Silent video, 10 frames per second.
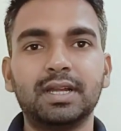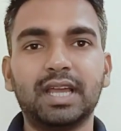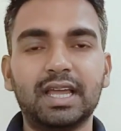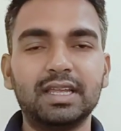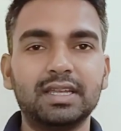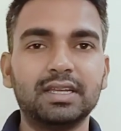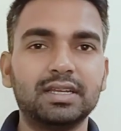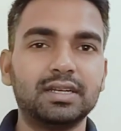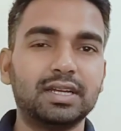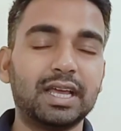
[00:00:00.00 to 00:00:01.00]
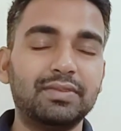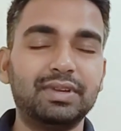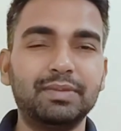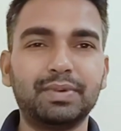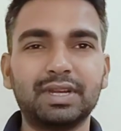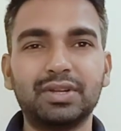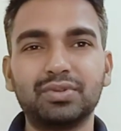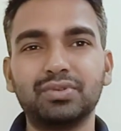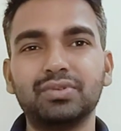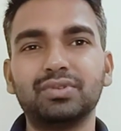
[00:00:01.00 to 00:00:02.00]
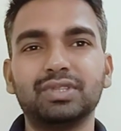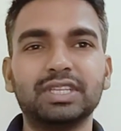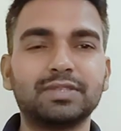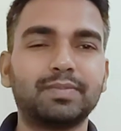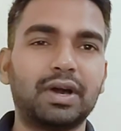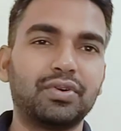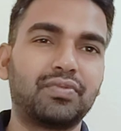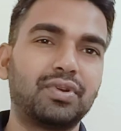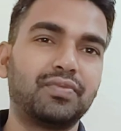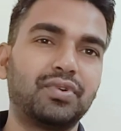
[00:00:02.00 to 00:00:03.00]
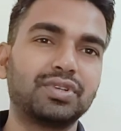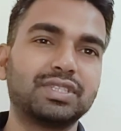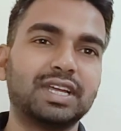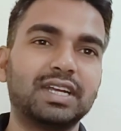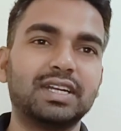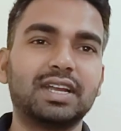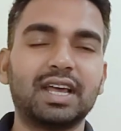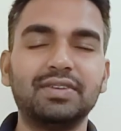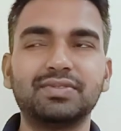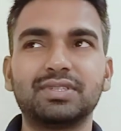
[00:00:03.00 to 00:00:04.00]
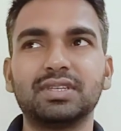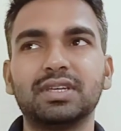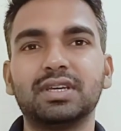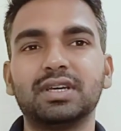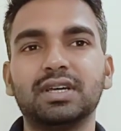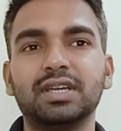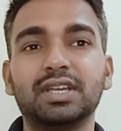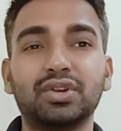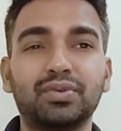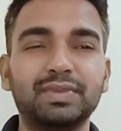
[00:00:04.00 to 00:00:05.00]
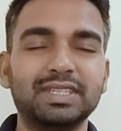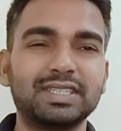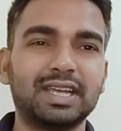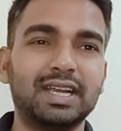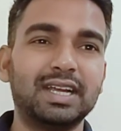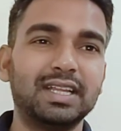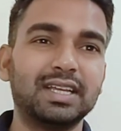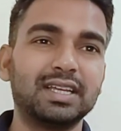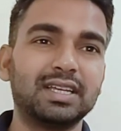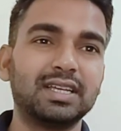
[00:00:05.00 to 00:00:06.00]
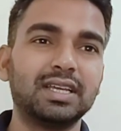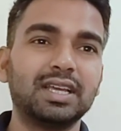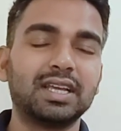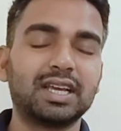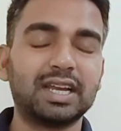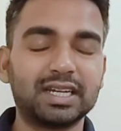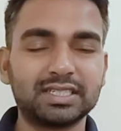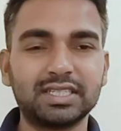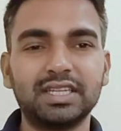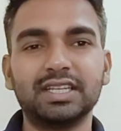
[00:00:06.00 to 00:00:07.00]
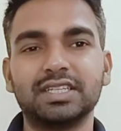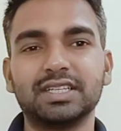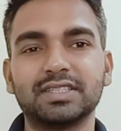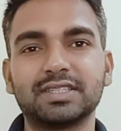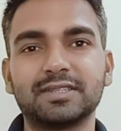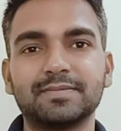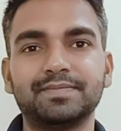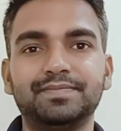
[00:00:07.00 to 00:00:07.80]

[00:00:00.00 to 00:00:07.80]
dive deeper into this powerful force that drives economies and connects nations.